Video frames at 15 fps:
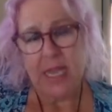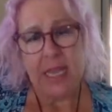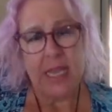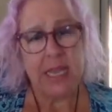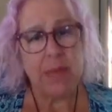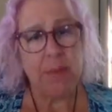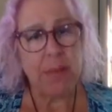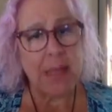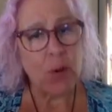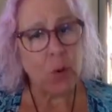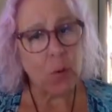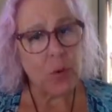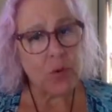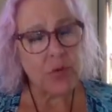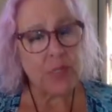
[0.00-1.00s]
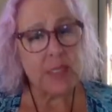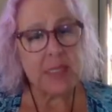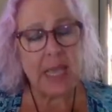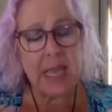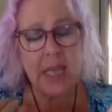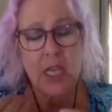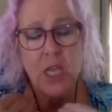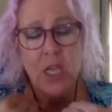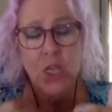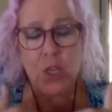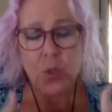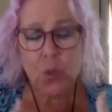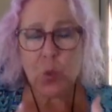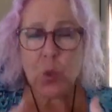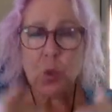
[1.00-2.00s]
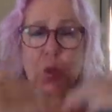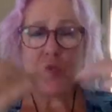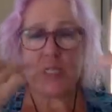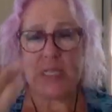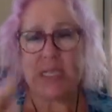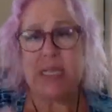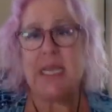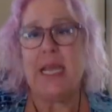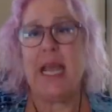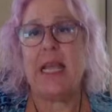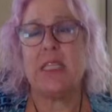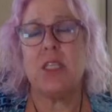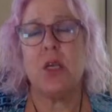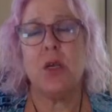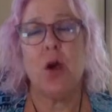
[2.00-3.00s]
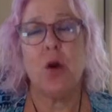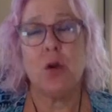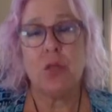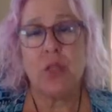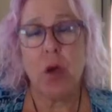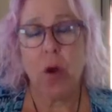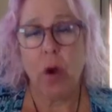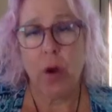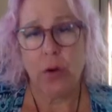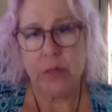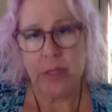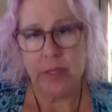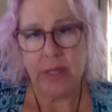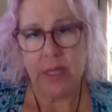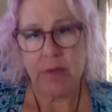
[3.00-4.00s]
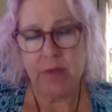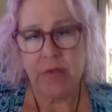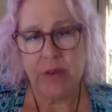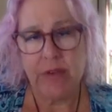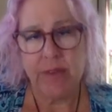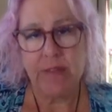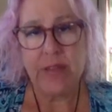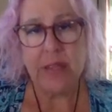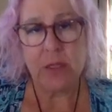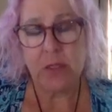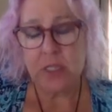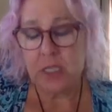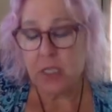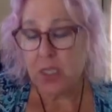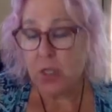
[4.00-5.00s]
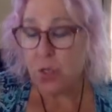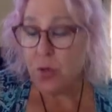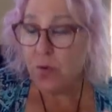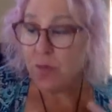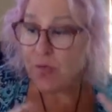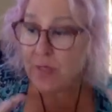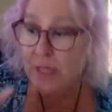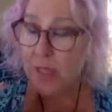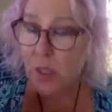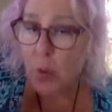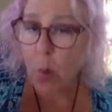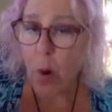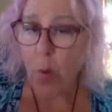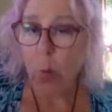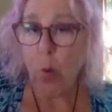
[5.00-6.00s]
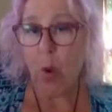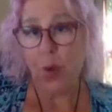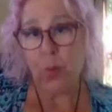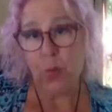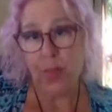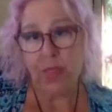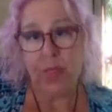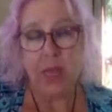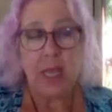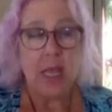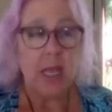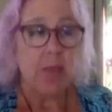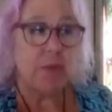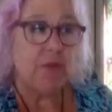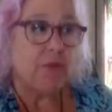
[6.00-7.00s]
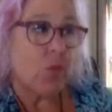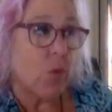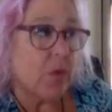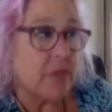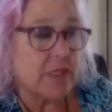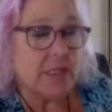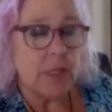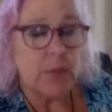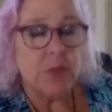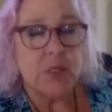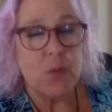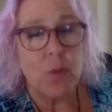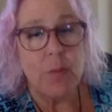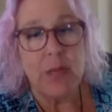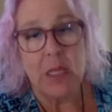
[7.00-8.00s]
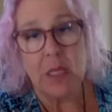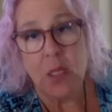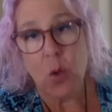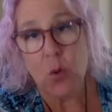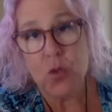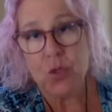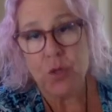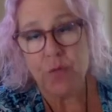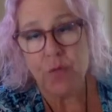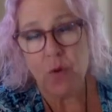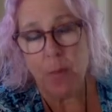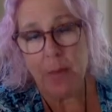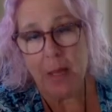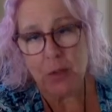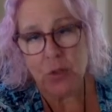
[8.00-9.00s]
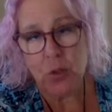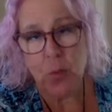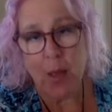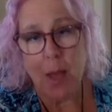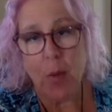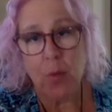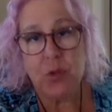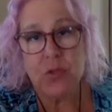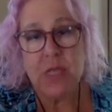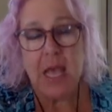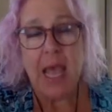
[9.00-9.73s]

in my courses, and you learn to connect heart to heart to the infinite field until you feel you are one with it. Before this, I was swimming in the ocean for about 2 hours,